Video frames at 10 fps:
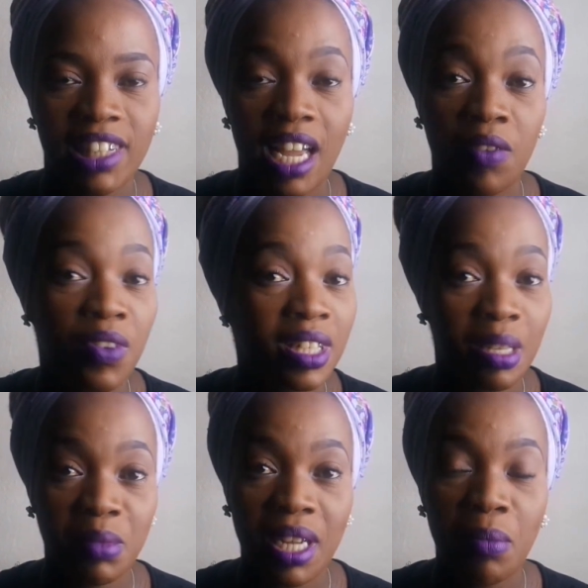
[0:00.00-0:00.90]
I felt
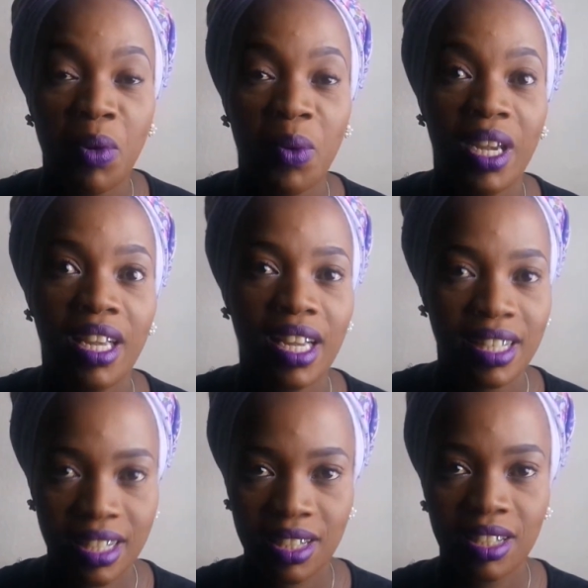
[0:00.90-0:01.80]
some type of way. I
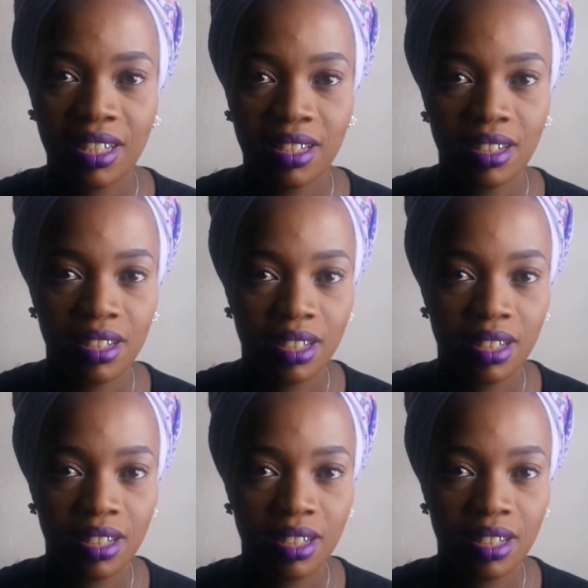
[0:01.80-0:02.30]
still